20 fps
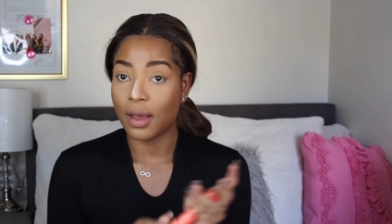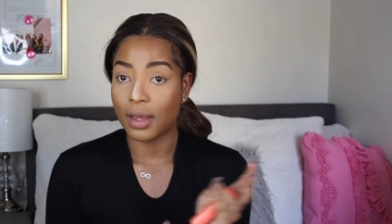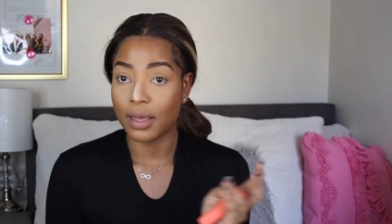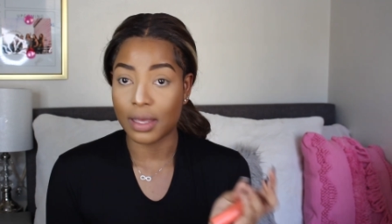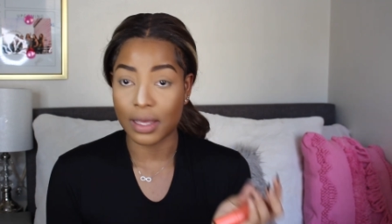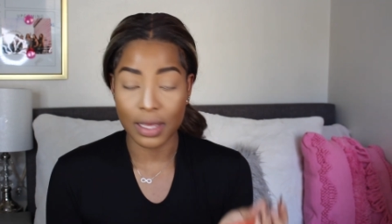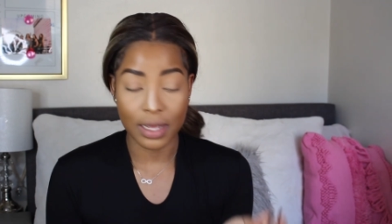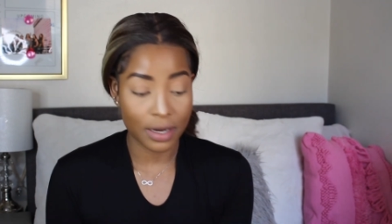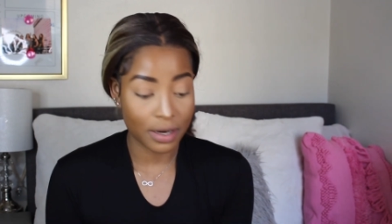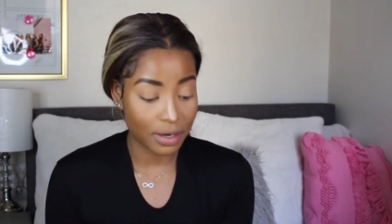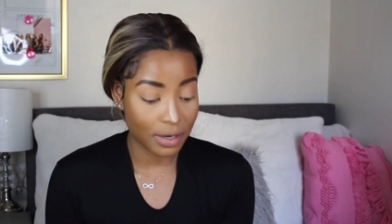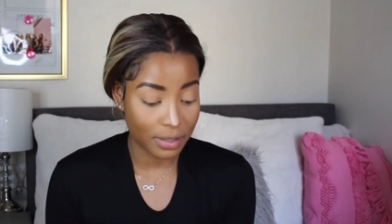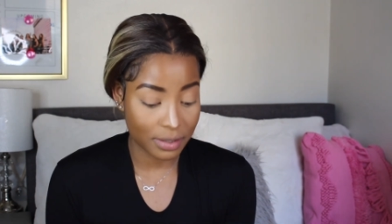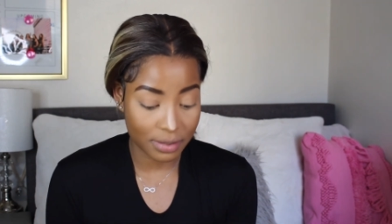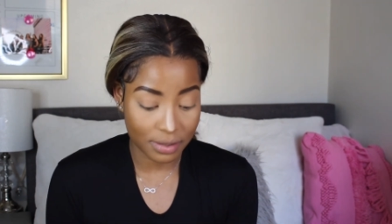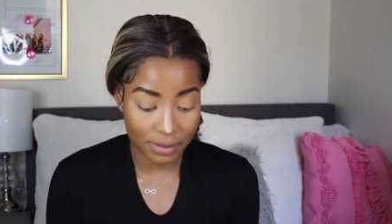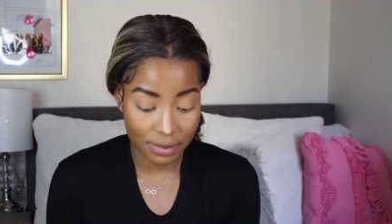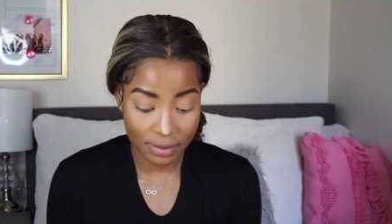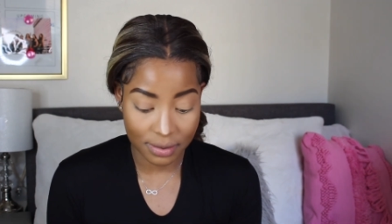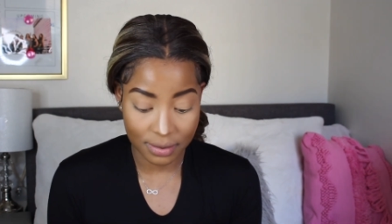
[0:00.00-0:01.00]

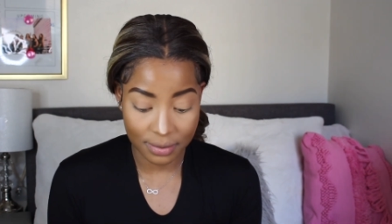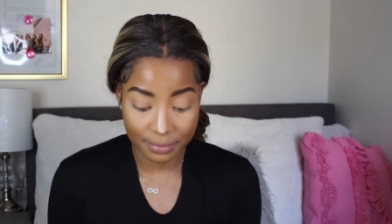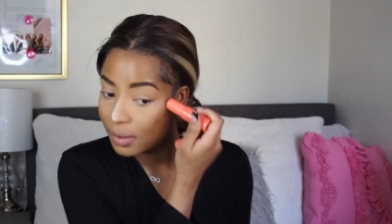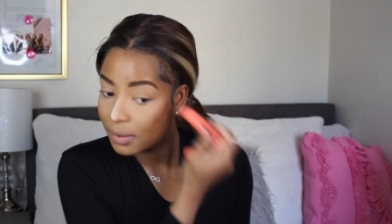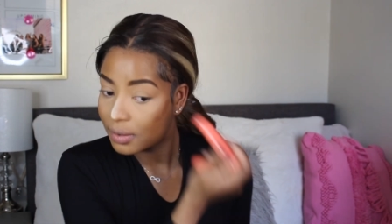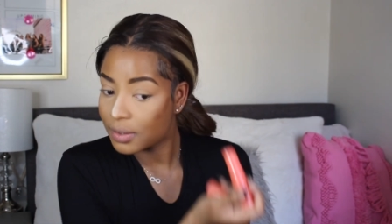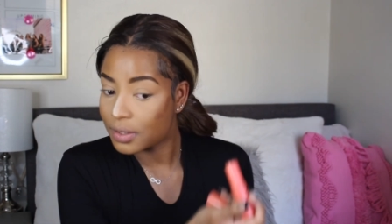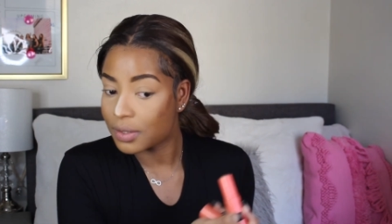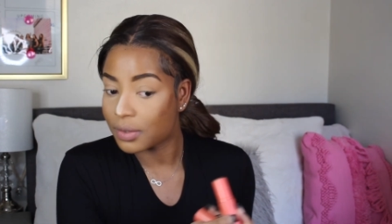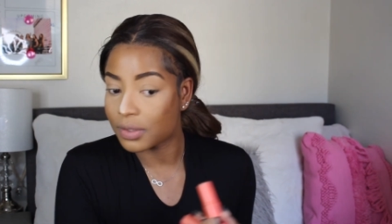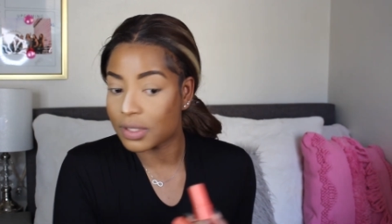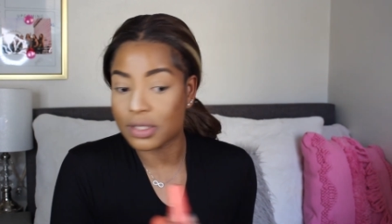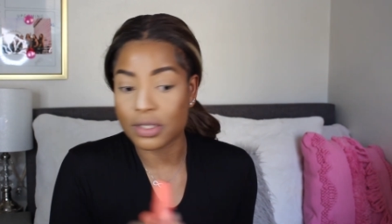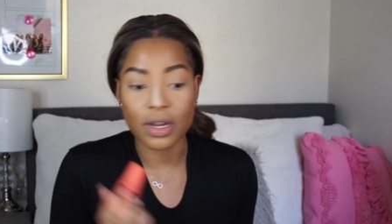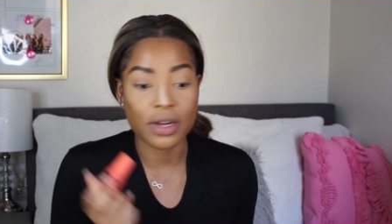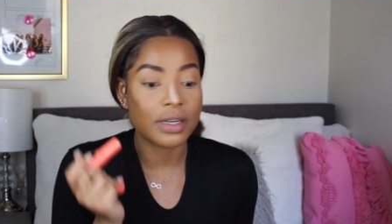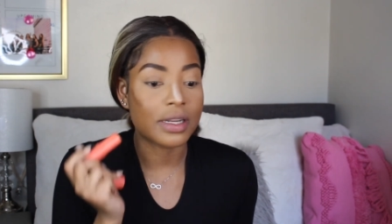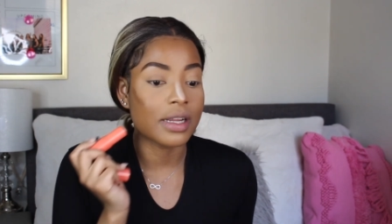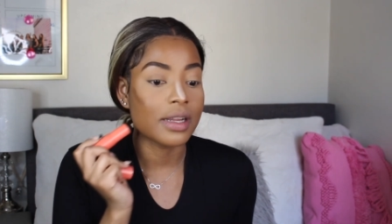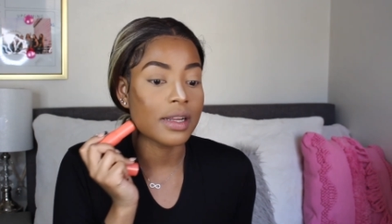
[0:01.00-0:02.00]
years to
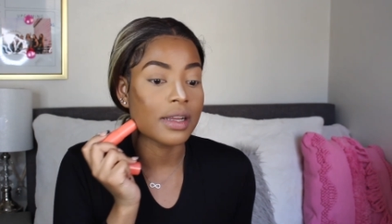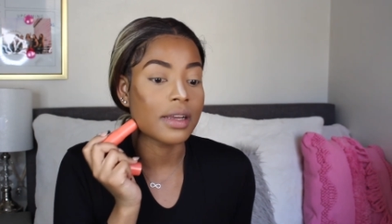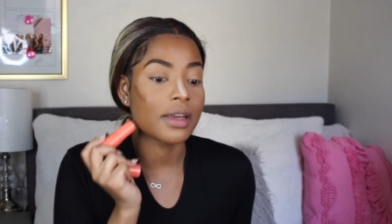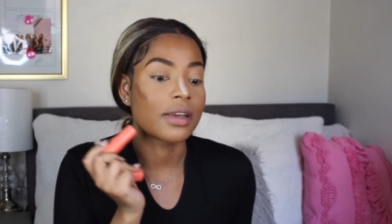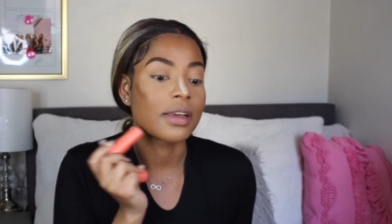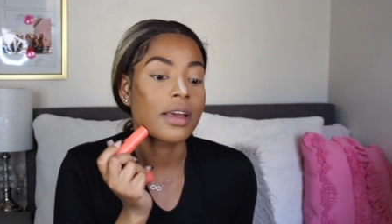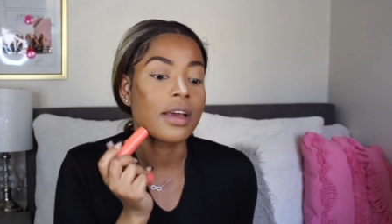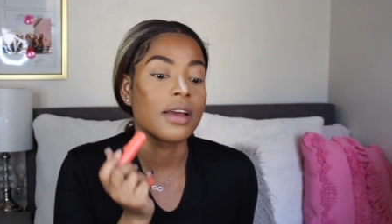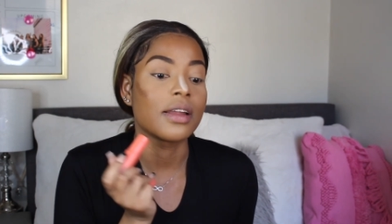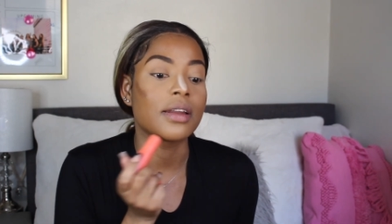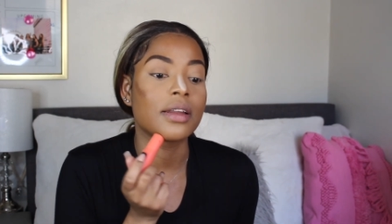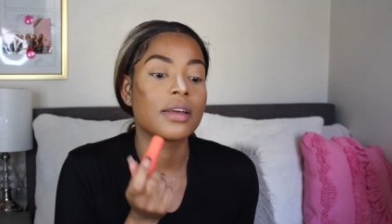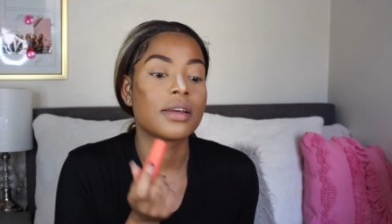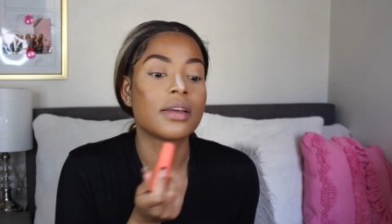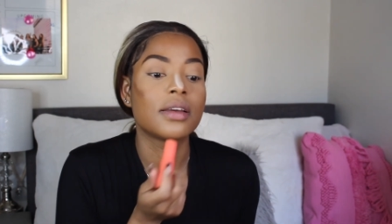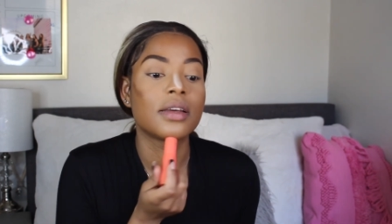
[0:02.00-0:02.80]
start dating again